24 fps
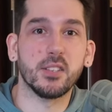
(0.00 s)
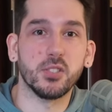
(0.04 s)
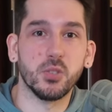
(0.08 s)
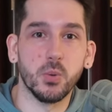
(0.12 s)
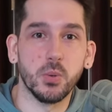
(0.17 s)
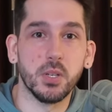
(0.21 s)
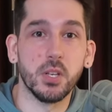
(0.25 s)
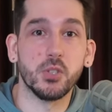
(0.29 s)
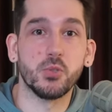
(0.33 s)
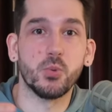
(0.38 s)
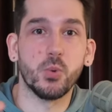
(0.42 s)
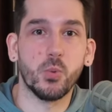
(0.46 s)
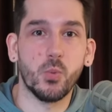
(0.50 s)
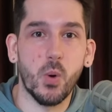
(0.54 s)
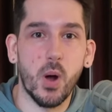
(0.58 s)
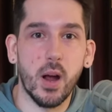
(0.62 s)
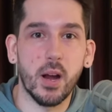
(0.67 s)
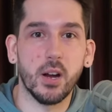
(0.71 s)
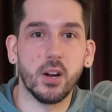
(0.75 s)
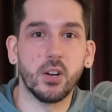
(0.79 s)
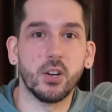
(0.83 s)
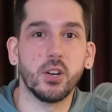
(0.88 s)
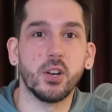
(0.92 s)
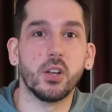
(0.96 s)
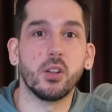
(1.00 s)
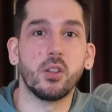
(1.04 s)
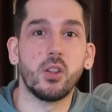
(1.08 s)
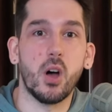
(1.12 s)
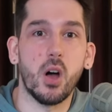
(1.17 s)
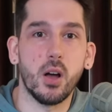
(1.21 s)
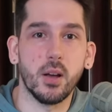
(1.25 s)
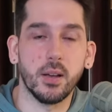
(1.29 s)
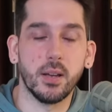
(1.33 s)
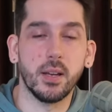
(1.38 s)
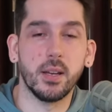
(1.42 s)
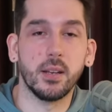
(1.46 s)
So it does require you to
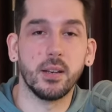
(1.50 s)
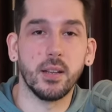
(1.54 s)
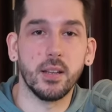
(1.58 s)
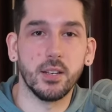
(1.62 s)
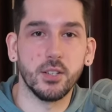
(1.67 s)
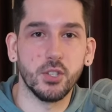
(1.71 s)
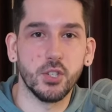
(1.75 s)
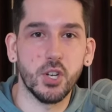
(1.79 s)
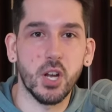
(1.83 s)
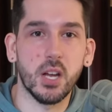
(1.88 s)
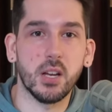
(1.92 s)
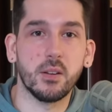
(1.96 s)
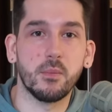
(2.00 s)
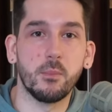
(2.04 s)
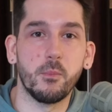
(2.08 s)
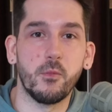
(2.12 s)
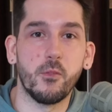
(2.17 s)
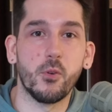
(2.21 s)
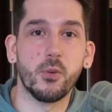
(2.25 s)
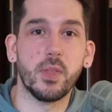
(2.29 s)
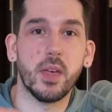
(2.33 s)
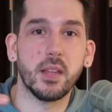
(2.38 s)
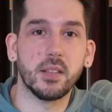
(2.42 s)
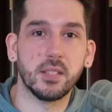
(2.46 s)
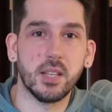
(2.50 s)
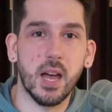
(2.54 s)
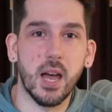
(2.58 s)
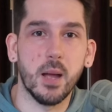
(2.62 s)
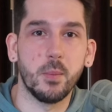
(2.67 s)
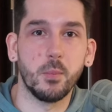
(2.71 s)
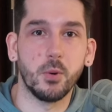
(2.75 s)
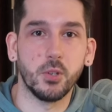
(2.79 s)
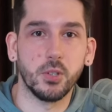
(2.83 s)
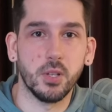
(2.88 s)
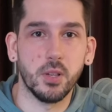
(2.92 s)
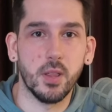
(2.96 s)
log in and check for that
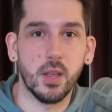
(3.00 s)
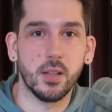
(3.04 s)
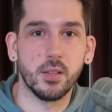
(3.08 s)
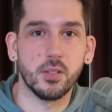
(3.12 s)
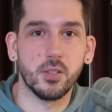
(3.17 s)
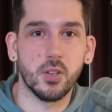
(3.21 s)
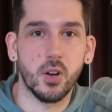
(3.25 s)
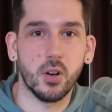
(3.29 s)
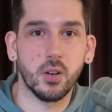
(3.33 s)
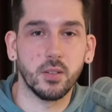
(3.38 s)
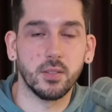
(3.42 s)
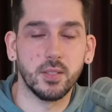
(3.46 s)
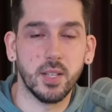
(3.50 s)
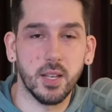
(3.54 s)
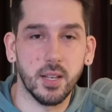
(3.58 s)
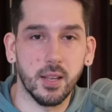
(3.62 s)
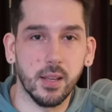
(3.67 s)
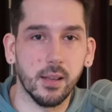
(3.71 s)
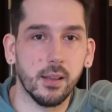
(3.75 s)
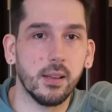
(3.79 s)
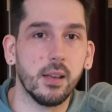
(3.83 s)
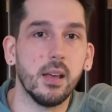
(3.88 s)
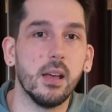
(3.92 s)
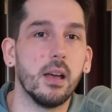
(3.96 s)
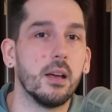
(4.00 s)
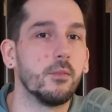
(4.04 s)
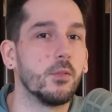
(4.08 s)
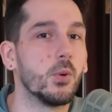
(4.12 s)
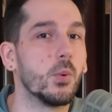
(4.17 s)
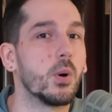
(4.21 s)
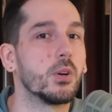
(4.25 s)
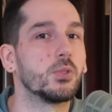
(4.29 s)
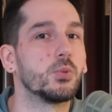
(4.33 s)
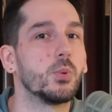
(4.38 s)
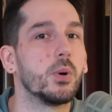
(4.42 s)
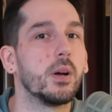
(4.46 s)
timer to then start ticking. If you
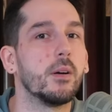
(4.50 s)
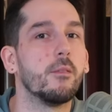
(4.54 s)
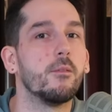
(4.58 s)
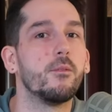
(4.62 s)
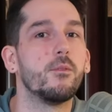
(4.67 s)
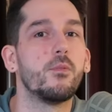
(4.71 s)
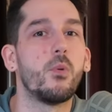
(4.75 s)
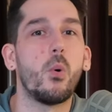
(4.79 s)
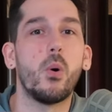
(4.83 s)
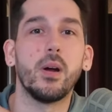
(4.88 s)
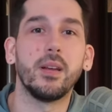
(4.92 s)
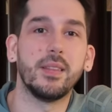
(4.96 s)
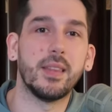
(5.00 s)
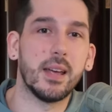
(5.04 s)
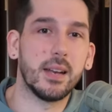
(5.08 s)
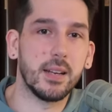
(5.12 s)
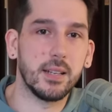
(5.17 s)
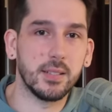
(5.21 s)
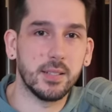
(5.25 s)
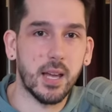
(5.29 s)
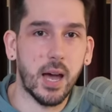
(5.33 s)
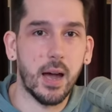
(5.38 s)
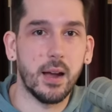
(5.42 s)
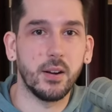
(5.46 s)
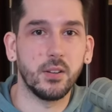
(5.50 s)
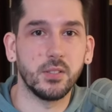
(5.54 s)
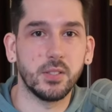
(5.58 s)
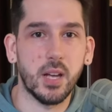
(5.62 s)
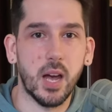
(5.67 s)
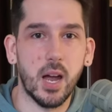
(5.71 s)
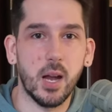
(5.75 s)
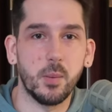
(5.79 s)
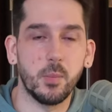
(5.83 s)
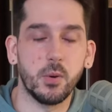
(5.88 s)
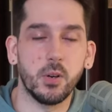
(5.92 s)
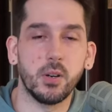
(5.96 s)
want to avoid that entire
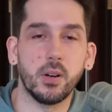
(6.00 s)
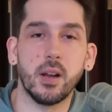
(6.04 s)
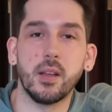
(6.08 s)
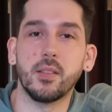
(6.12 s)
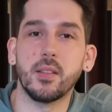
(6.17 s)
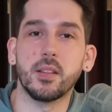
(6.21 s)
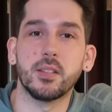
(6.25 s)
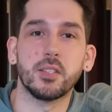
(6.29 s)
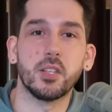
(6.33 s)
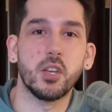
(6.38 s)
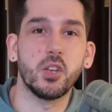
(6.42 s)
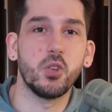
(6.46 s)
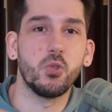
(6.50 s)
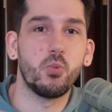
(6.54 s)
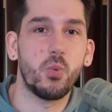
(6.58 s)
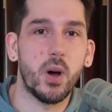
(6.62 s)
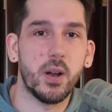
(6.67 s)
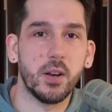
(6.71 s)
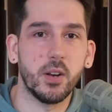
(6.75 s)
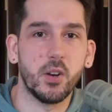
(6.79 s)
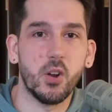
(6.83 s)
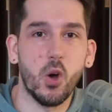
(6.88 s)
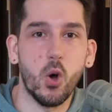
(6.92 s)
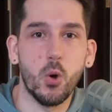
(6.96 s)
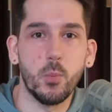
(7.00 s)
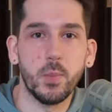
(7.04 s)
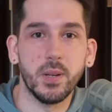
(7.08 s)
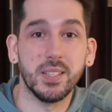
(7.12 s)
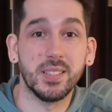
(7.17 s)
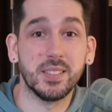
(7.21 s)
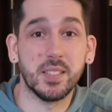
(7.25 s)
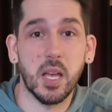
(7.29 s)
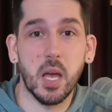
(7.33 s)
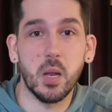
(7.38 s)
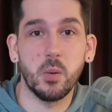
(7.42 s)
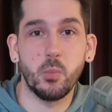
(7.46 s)
timer, and let's say you wanted to open
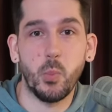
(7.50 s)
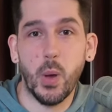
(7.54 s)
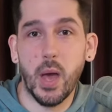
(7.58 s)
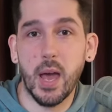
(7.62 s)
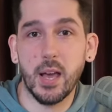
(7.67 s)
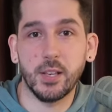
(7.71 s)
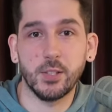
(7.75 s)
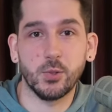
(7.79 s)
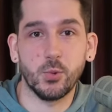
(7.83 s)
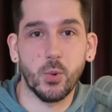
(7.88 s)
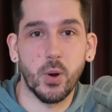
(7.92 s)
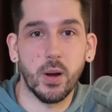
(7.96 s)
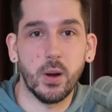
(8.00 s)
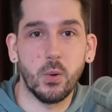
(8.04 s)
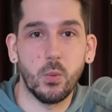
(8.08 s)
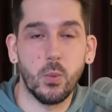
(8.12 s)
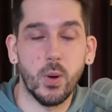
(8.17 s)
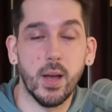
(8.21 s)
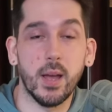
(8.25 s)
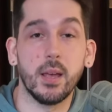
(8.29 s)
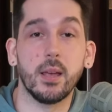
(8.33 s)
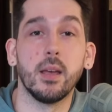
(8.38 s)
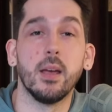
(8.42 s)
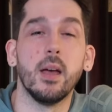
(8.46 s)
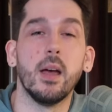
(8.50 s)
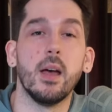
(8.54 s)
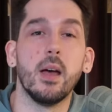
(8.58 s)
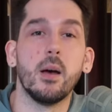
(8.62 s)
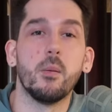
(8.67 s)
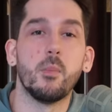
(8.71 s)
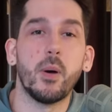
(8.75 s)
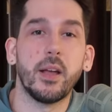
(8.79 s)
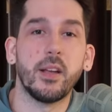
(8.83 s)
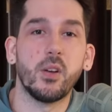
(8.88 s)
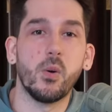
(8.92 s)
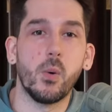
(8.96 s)
10 packs right away
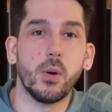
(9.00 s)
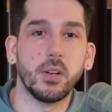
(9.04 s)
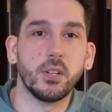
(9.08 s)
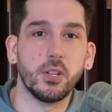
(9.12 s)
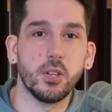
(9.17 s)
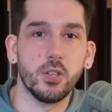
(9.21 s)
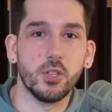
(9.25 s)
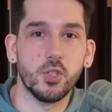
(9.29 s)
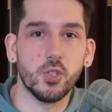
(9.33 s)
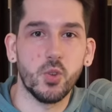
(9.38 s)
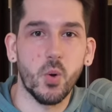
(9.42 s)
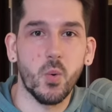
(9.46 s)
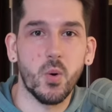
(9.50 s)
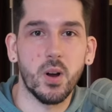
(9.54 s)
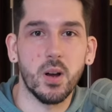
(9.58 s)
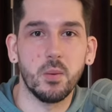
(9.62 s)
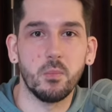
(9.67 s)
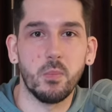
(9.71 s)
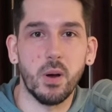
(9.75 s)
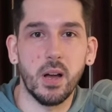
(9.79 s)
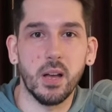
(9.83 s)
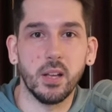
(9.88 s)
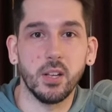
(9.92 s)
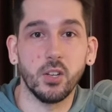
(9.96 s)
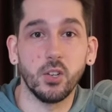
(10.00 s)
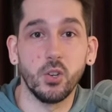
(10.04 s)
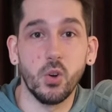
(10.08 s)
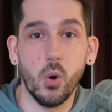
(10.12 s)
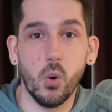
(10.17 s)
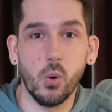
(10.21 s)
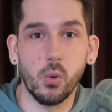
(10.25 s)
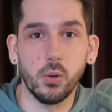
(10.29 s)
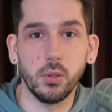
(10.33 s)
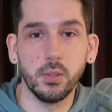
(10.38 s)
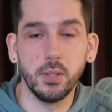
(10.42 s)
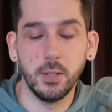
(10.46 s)
by going to the store and buying
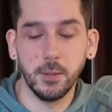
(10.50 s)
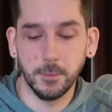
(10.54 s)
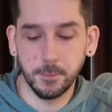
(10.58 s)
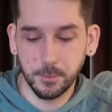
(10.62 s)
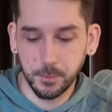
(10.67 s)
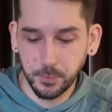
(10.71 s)
gold.